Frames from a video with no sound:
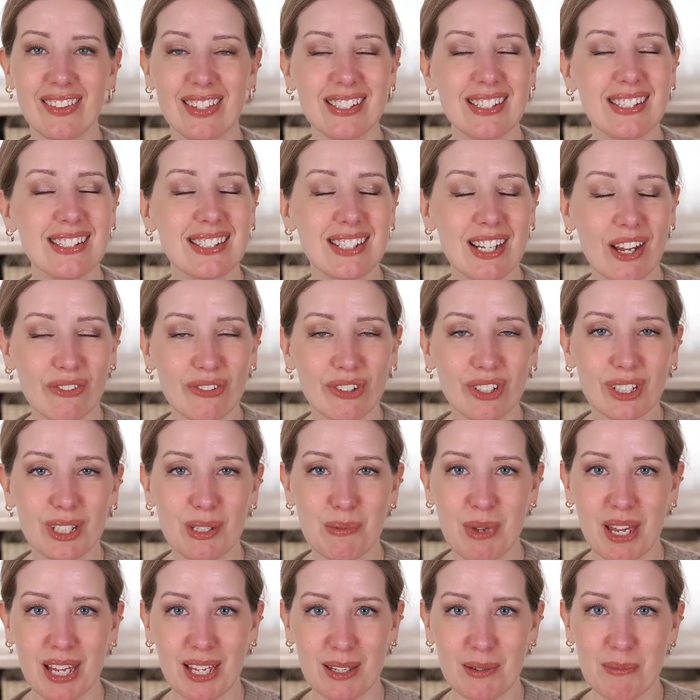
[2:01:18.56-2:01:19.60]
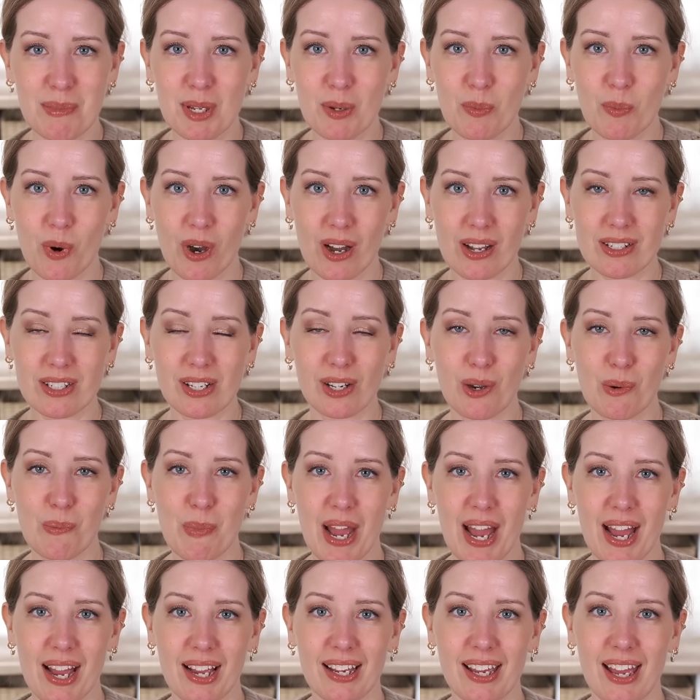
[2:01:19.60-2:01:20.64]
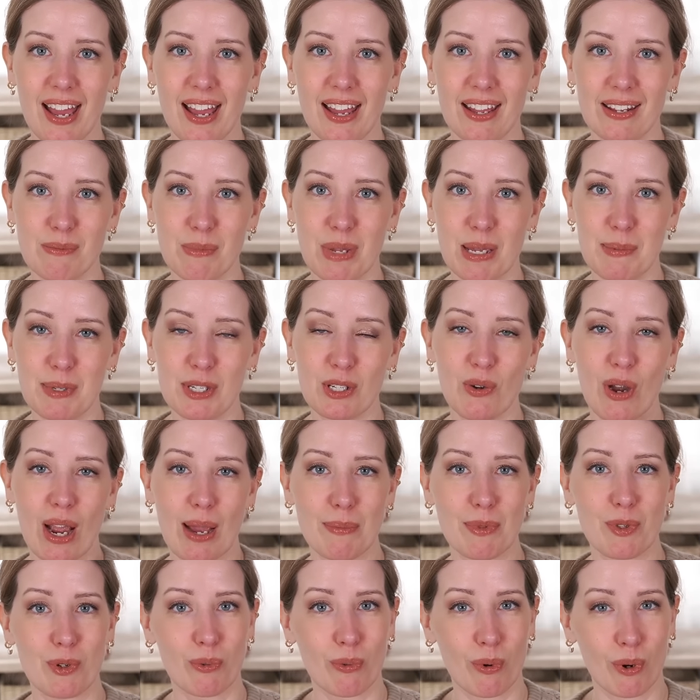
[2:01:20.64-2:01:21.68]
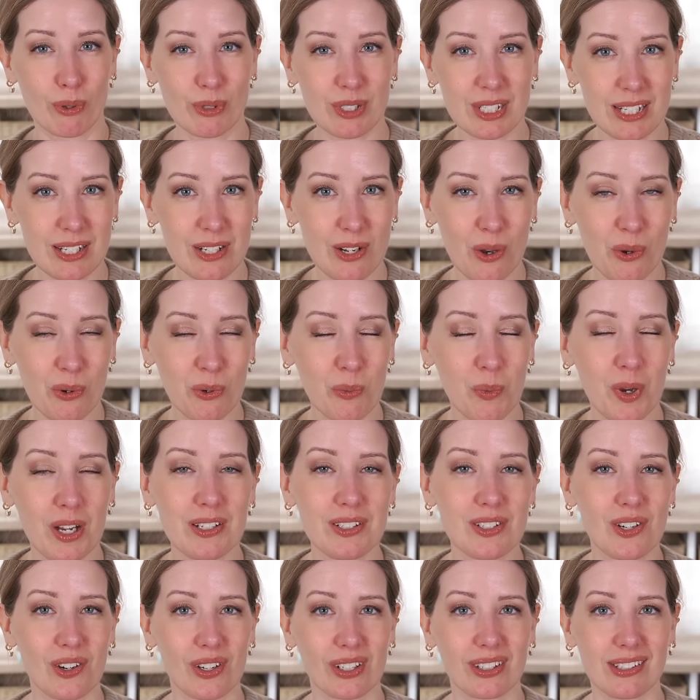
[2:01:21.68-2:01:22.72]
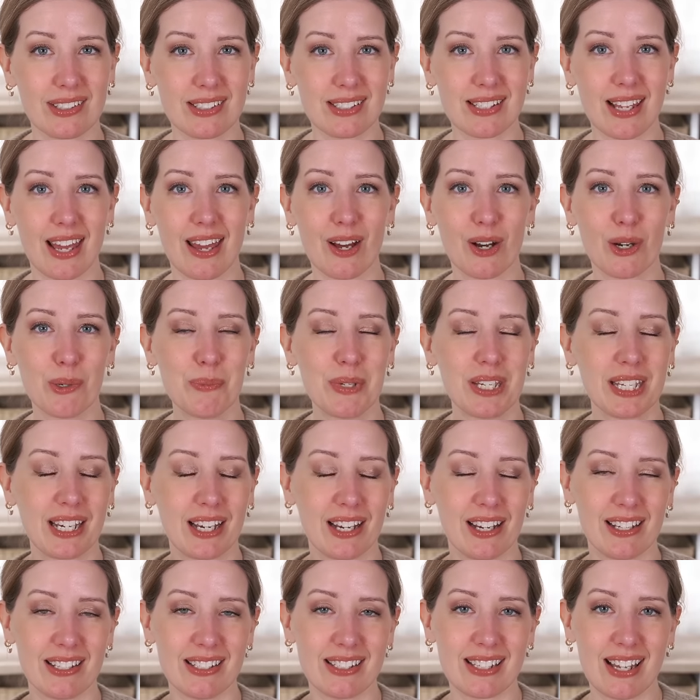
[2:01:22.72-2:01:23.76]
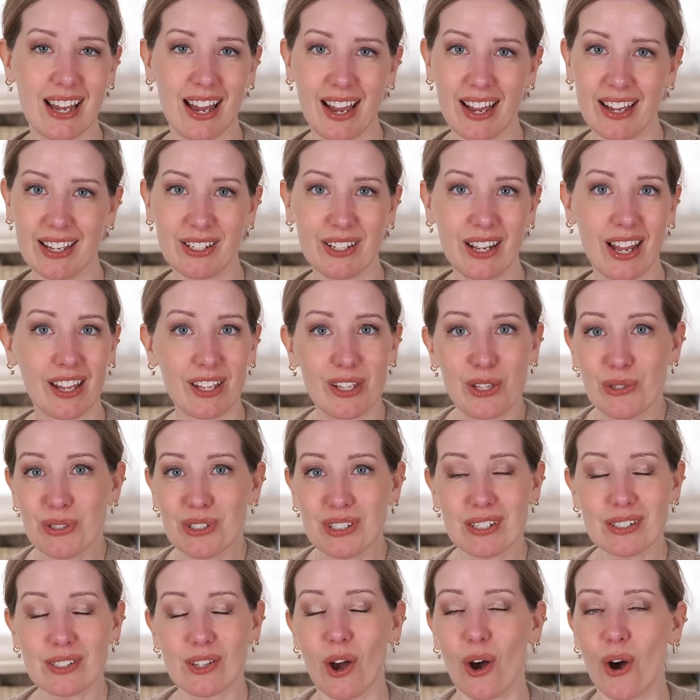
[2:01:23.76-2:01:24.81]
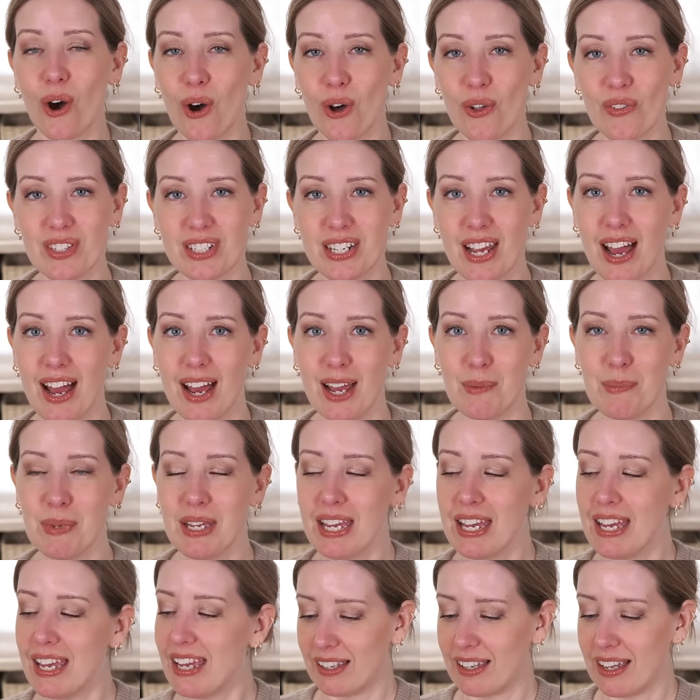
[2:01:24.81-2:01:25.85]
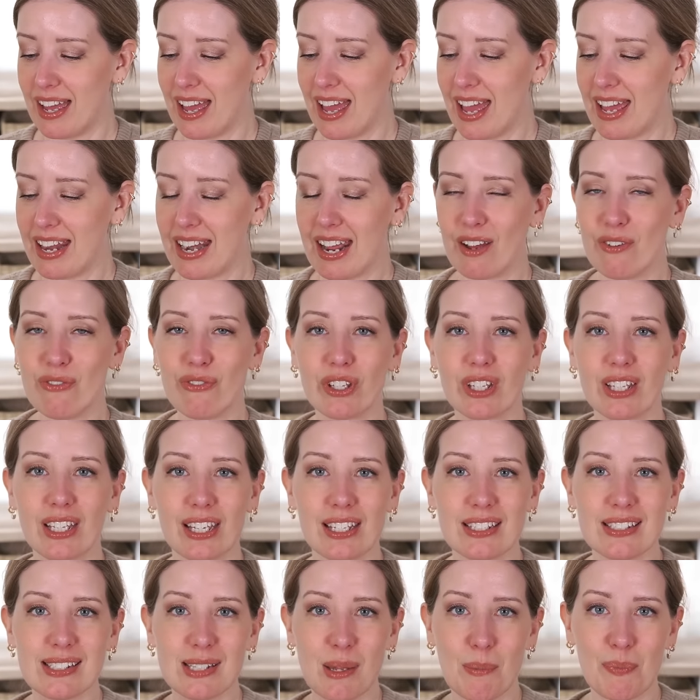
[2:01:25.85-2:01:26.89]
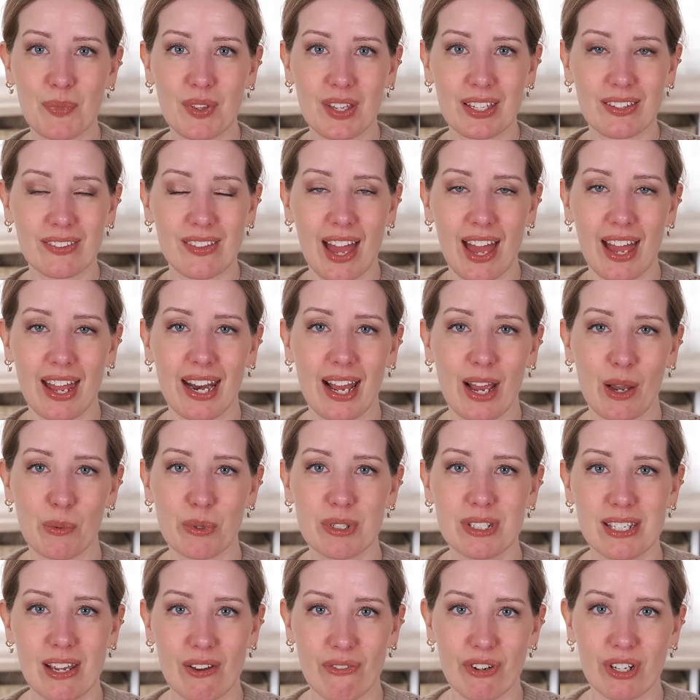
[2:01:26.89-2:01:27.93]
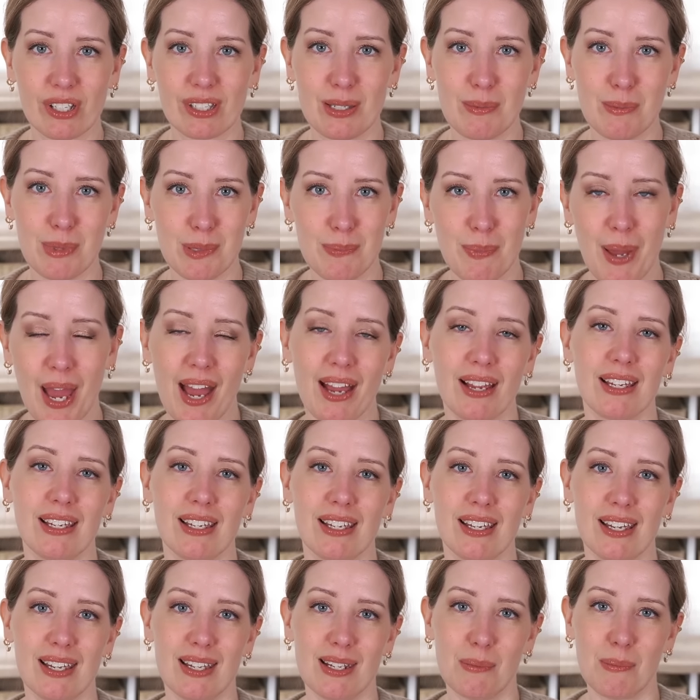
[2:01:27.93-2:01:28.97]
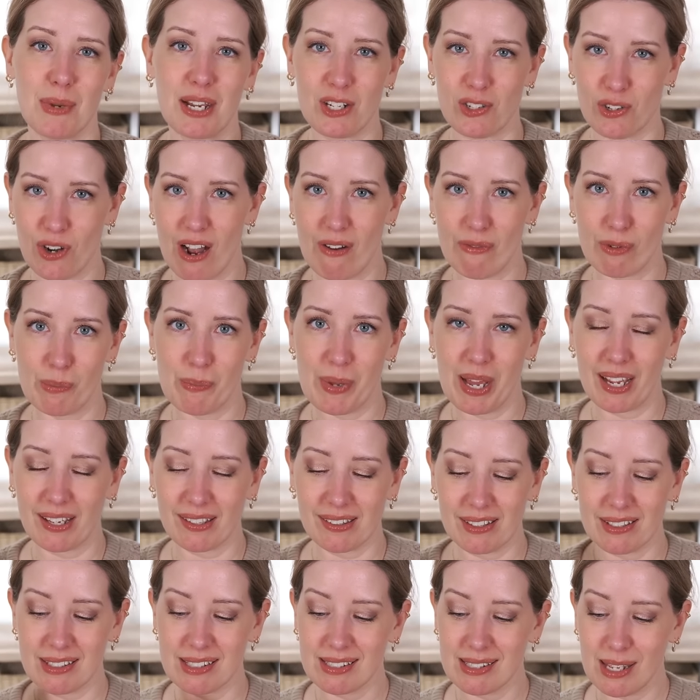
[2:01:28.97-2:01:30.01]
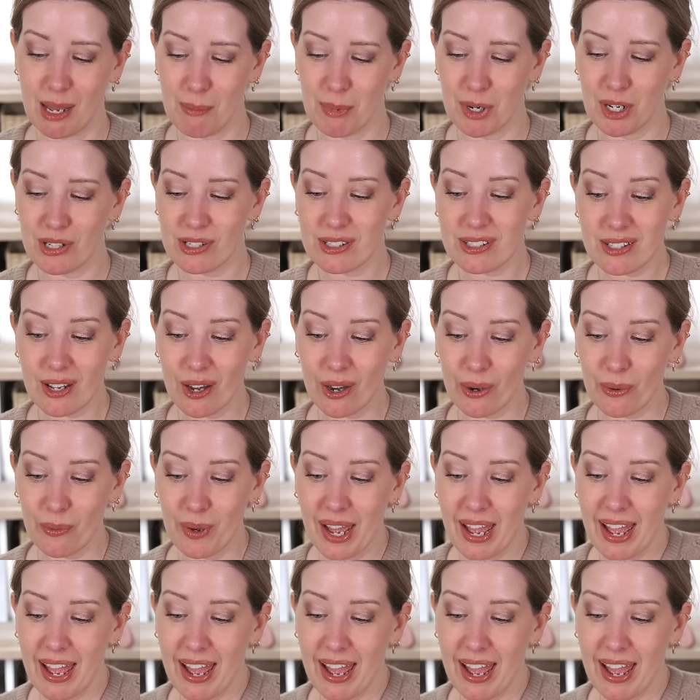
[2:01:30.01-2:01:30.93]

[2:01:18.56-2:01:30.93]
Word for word: this is definitely making me want to go back and maybe grab the rosy toned one during the sale because I use this all the time. And I feel like it's something that I will definitely be packing in my travel bag this summer. So